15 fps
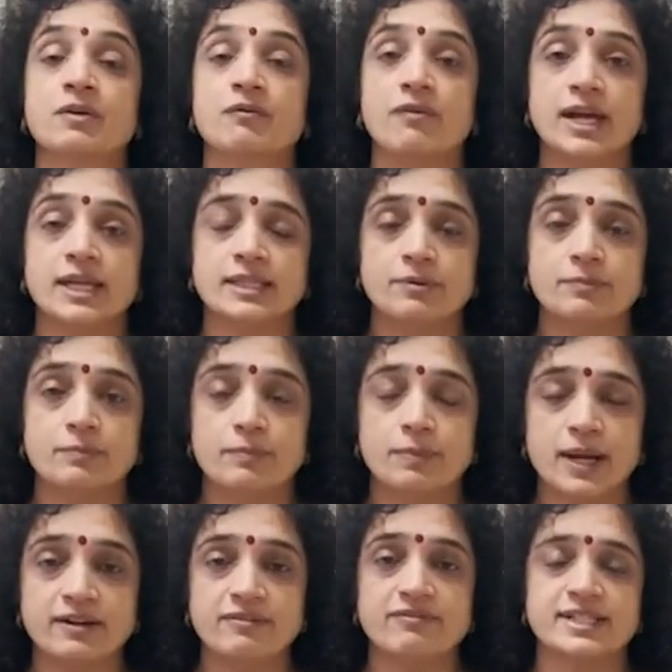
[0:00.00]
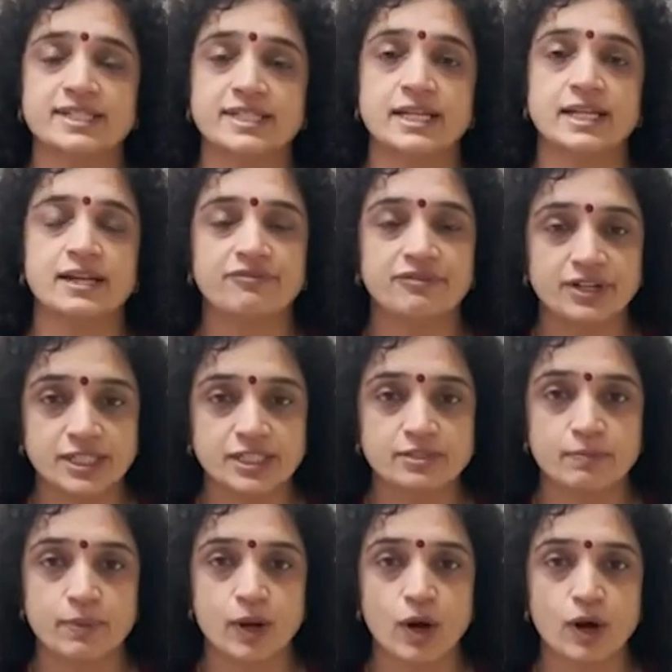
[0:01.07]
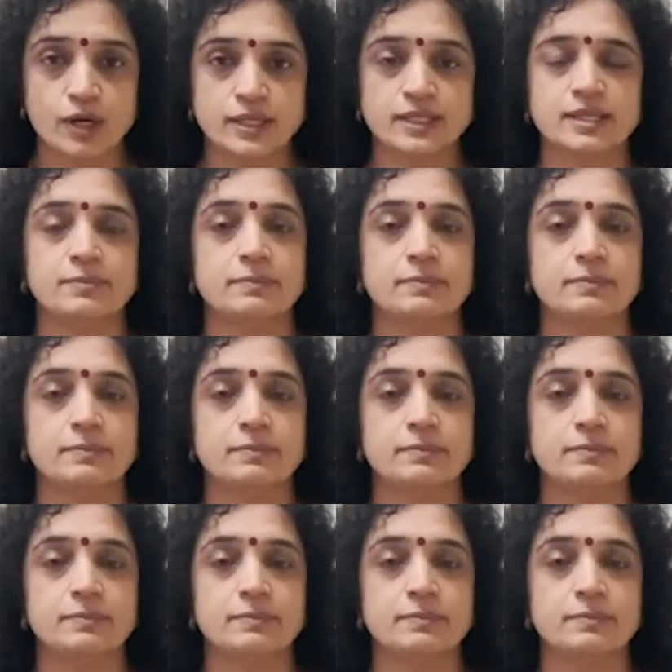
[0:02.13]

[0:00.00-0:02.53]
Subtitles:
where the blood vessel, if it is blocked,